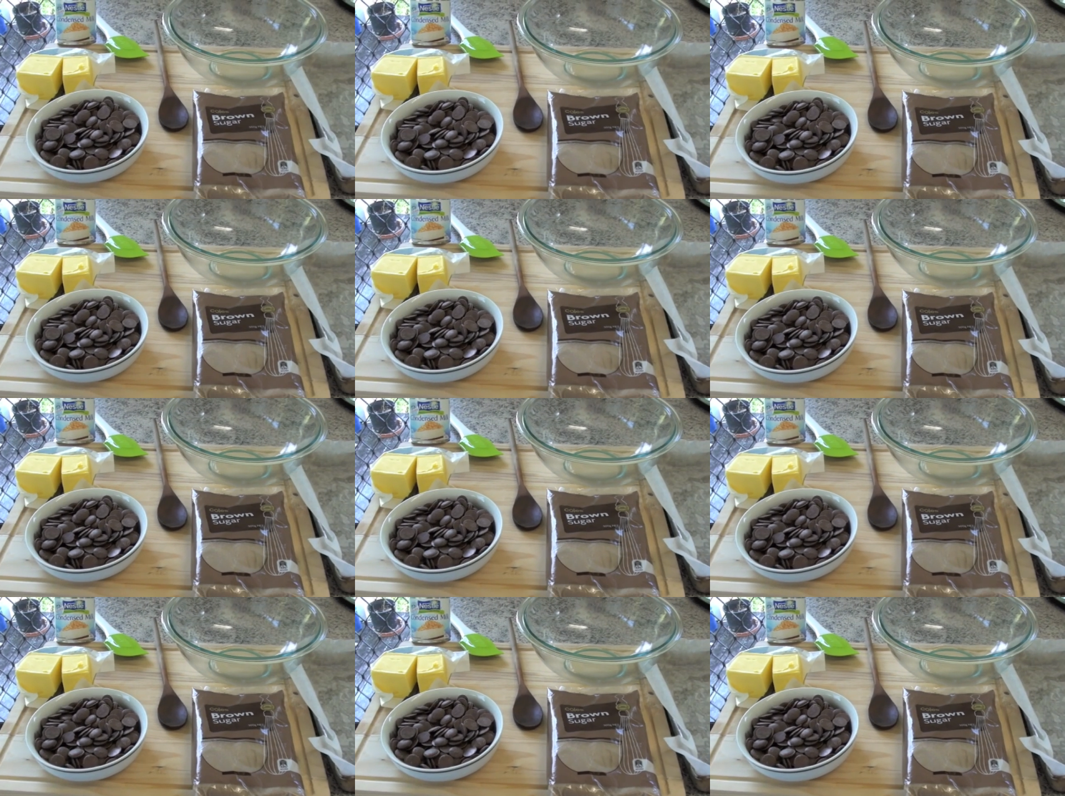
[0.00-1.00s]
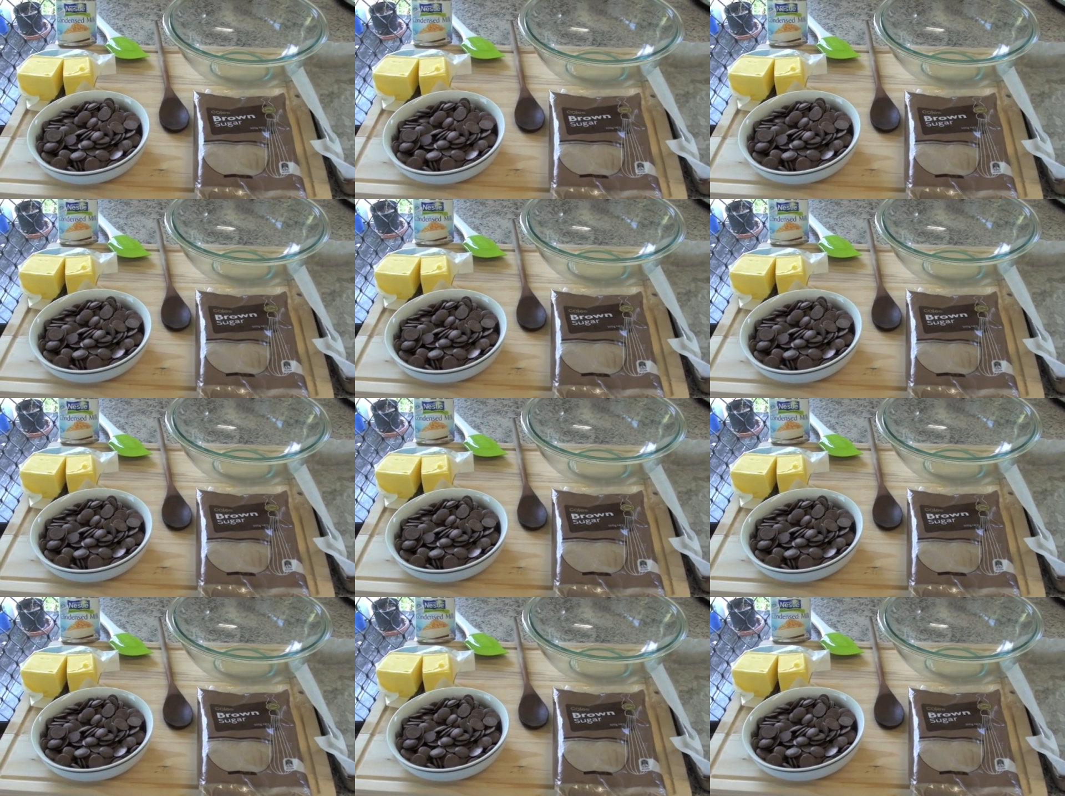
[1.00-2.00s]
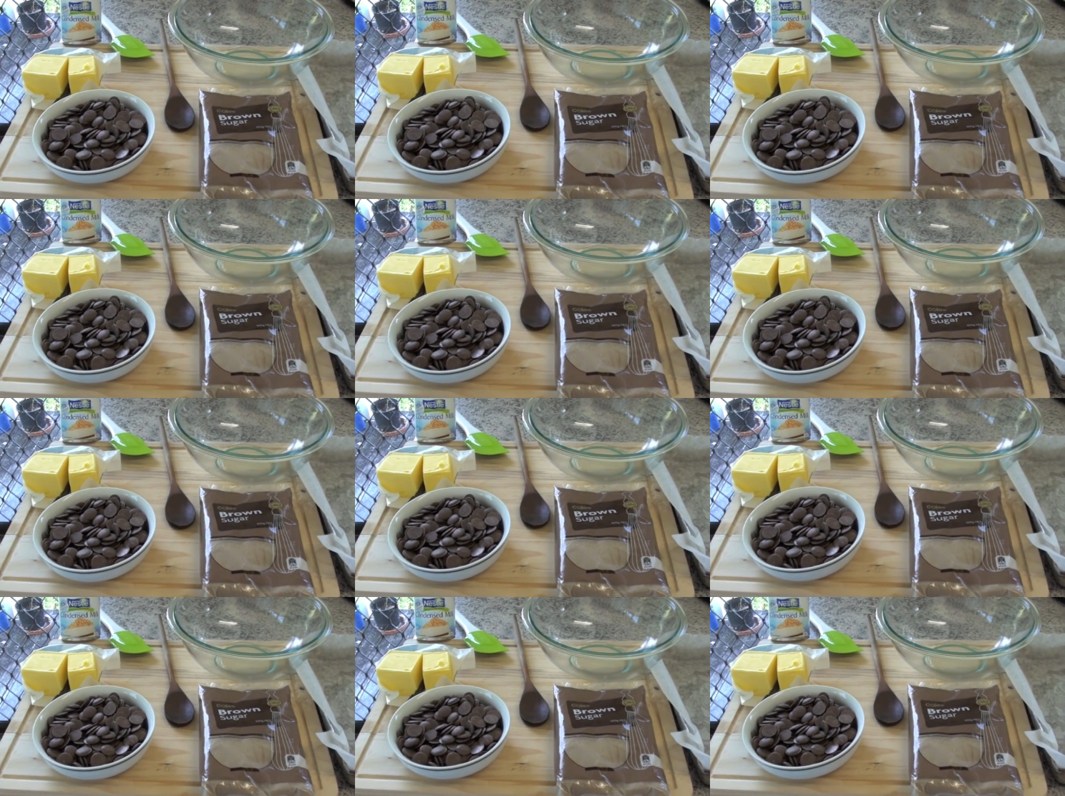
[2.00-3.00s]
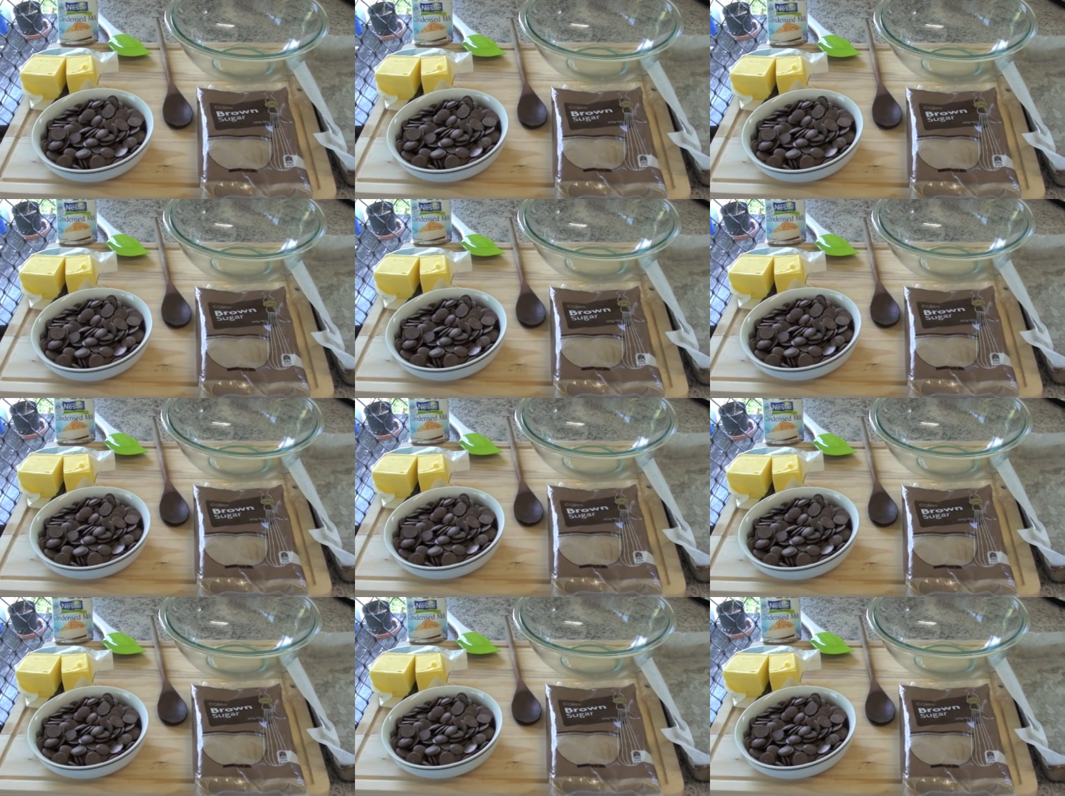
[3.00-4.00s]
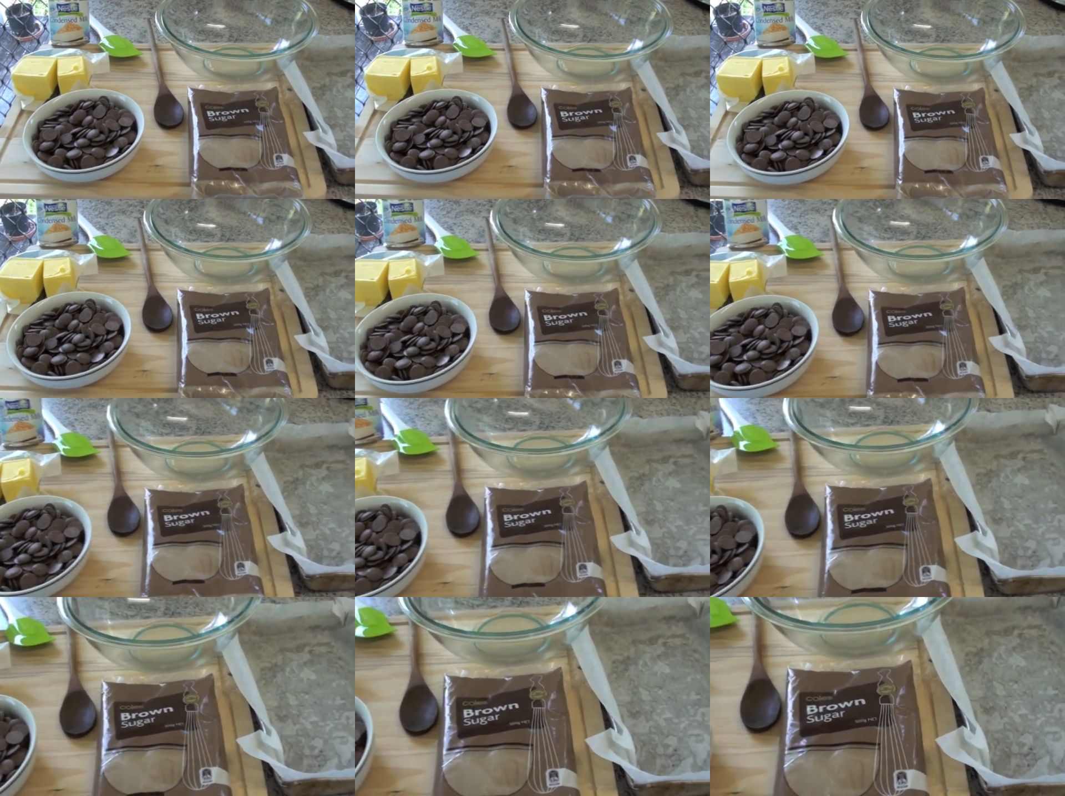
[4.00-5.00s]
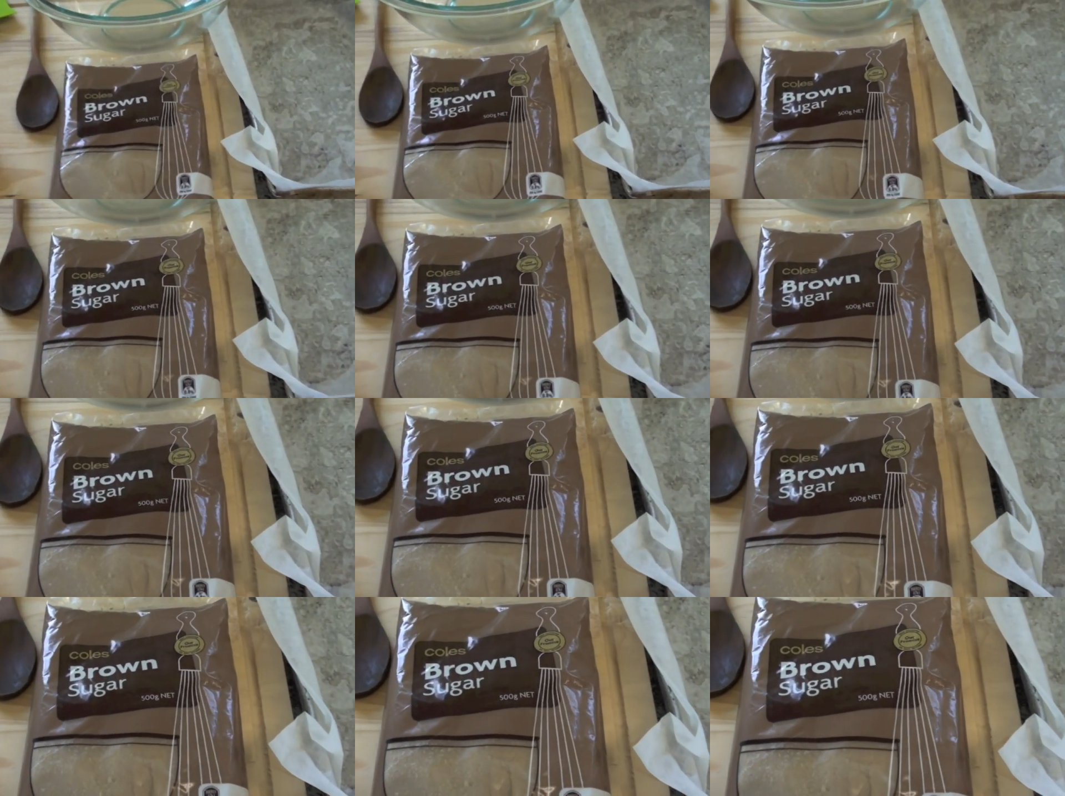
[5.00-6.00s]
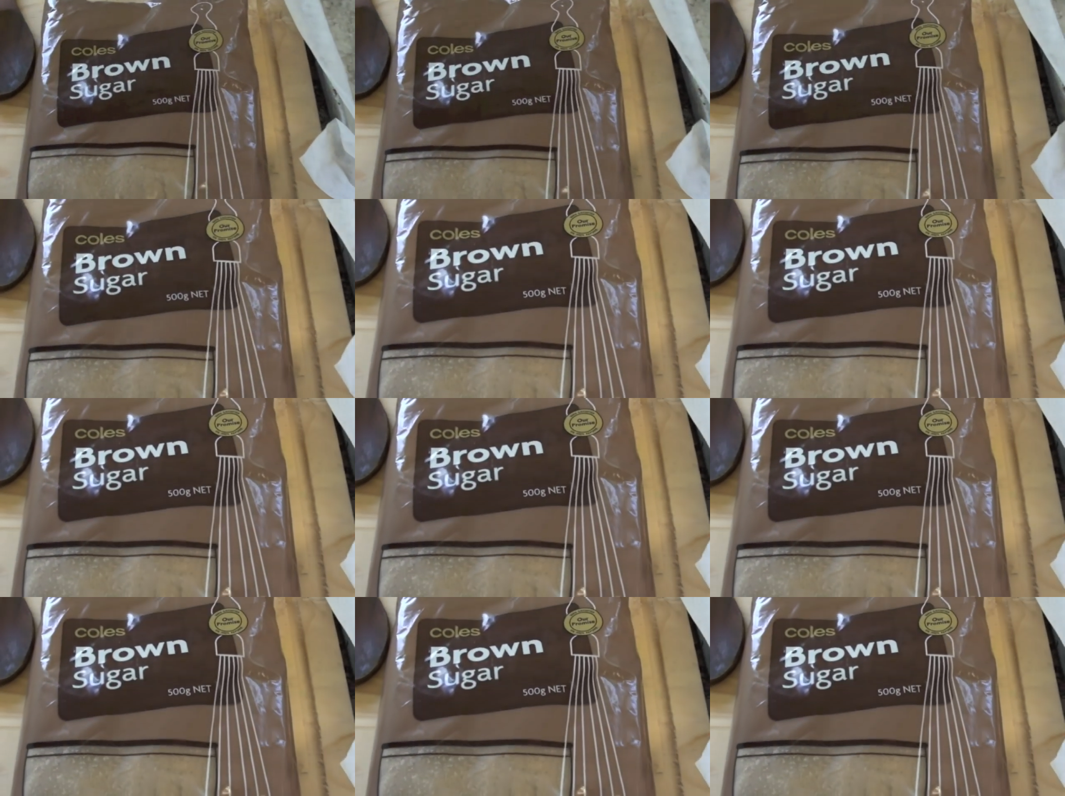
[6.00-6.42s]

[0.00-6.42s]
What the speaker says: Nobody's mouth can be seen.